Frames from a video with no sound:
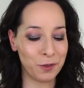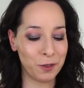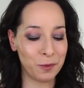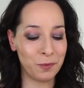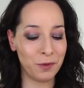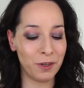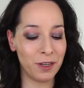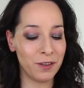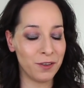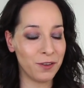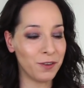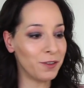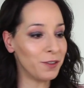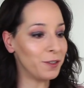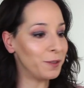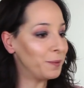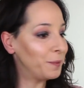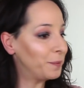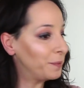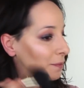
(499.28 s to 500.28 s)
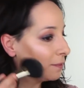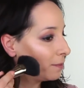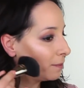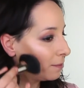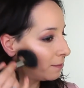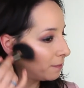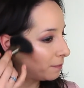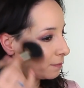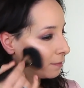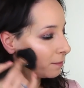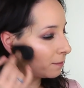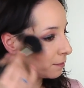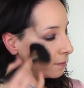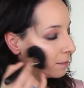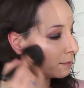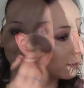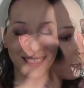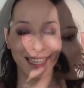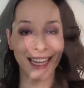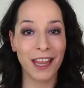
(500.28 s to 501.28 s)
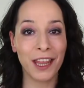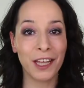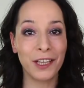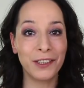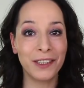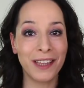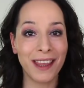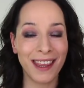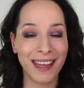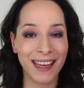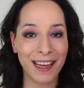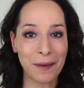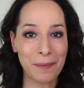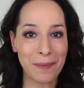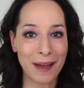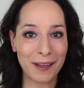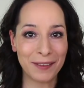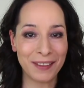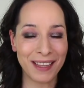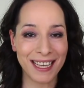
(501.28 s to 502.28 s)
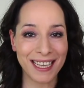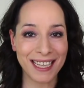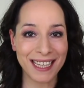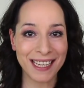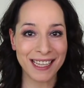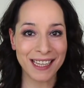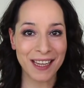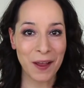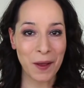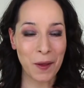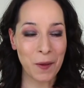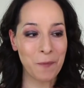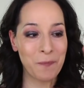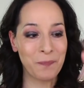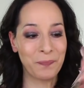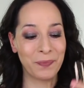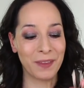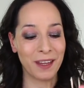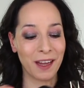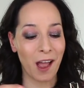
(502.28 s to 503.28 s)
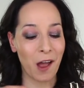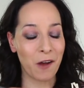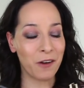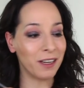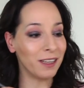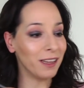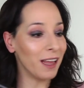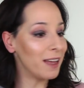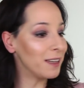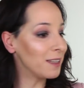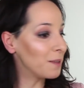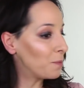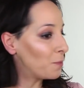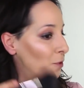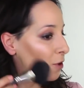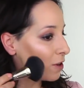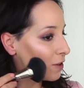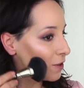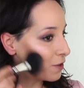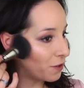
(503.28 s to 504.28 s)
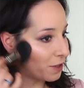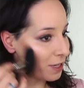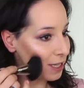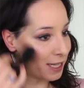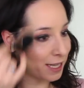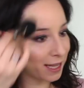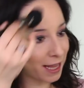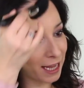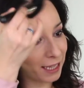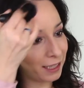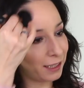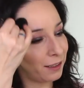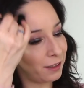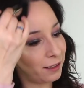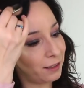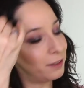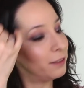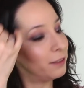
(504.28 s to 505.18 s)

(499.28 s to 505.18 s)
more bronzer. The good thing about this Hourglass bronzer is that